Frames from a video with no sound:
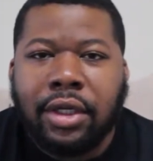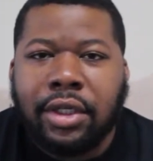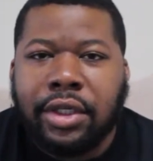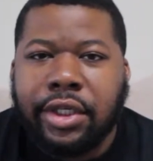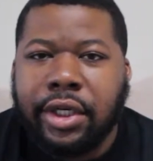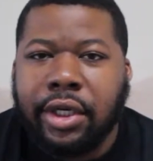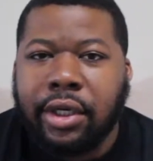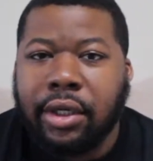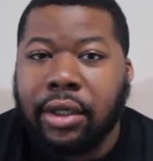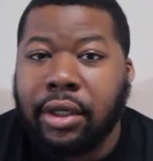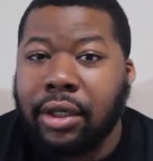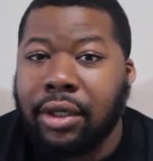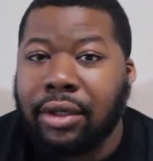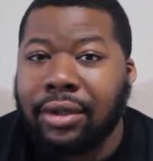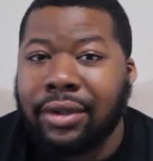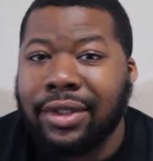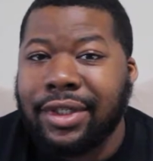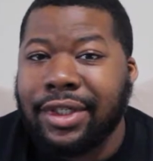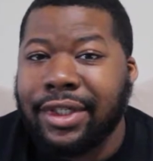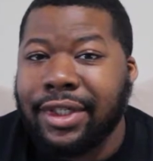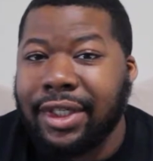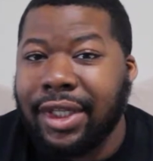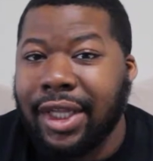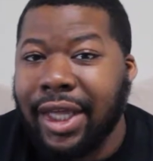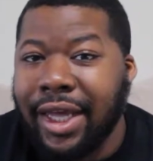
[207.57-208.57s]
Jericho
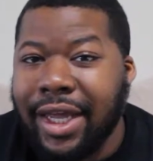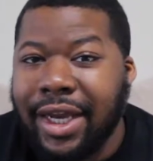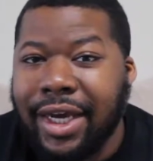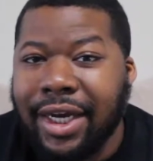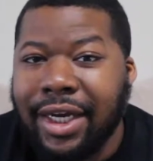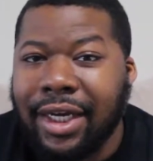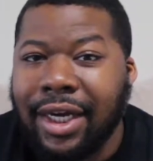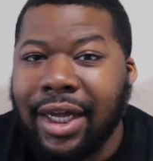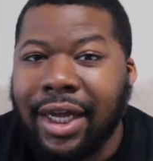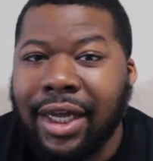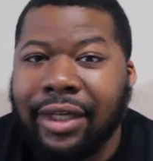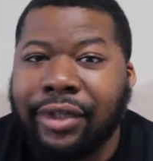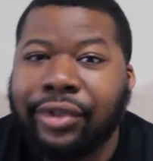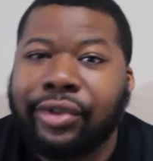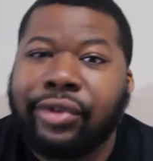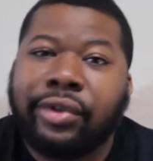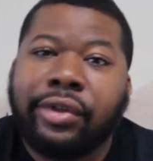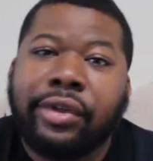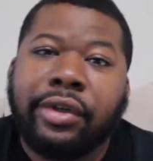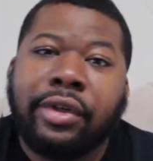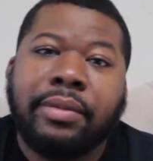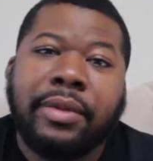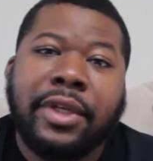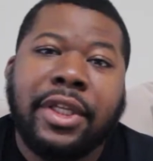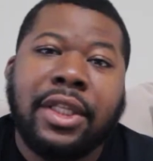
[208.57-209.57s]
is slated
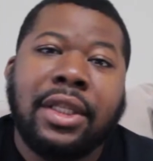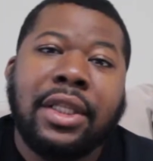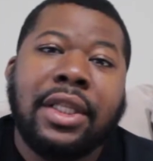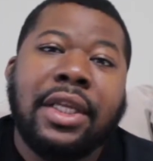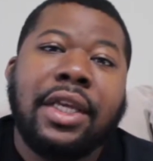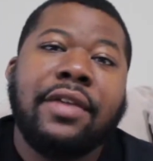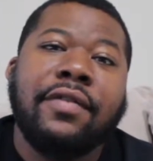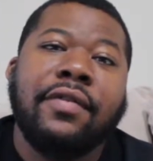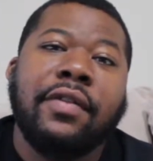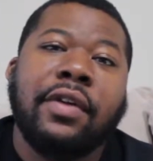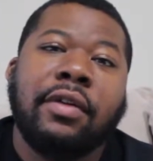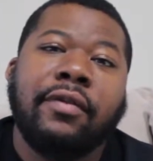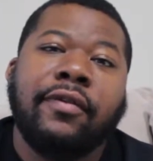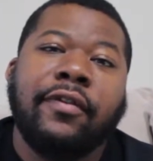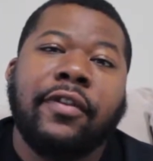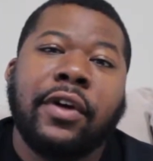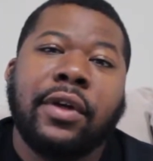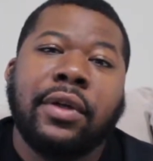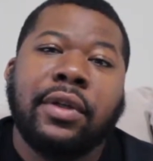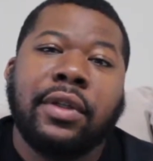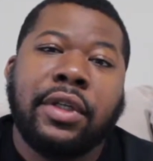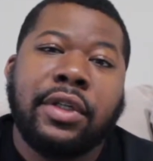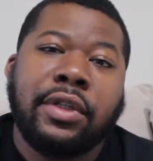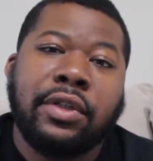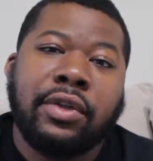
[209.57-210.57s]
actually to be leaving
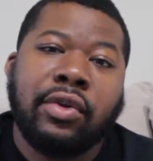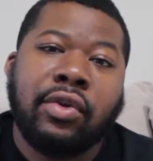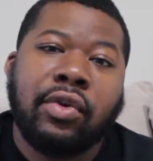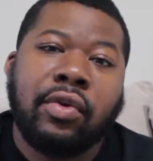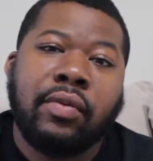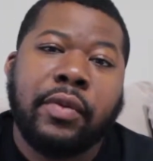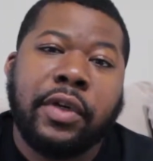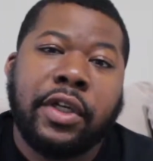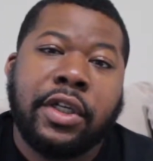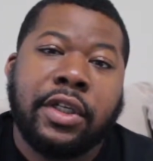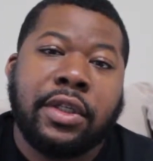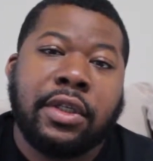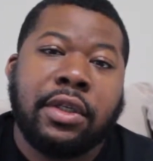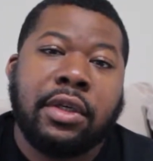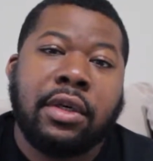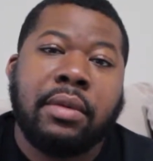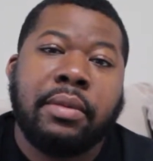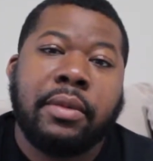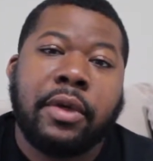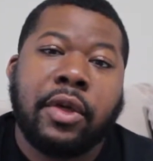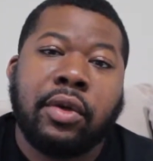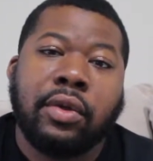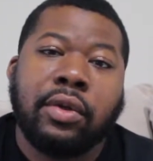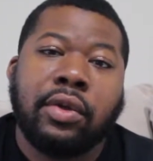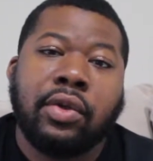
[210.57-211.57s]
fairly soon because he's going
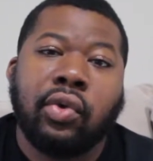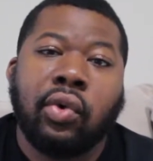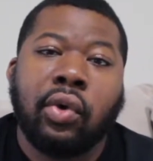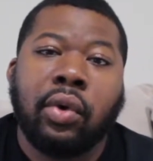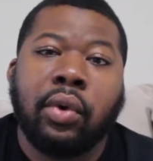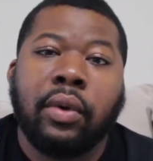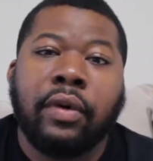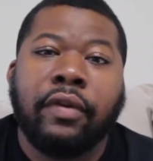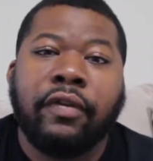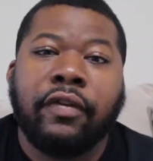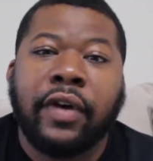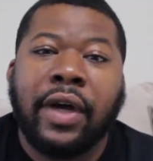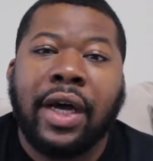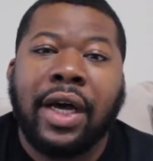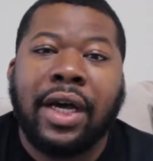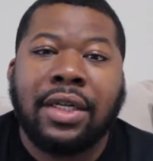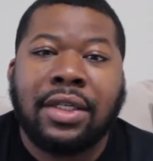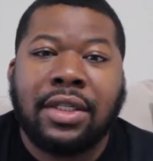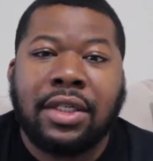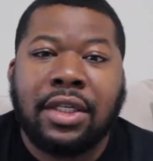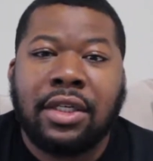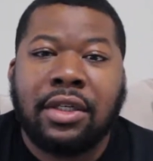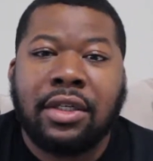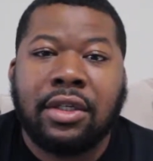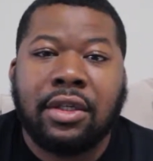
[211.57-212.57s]
to be on tour with
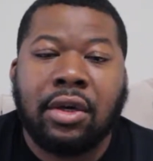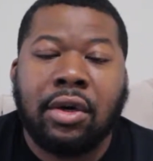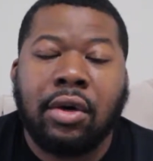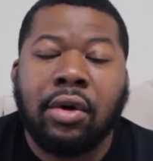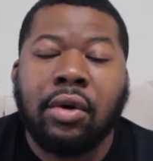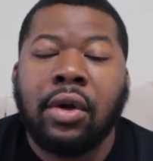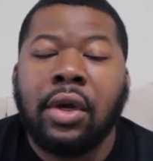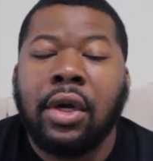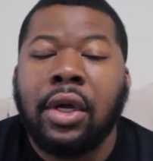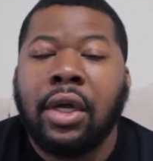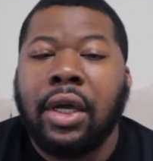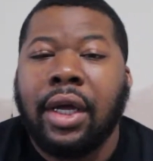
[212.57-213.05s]
Fozzy, so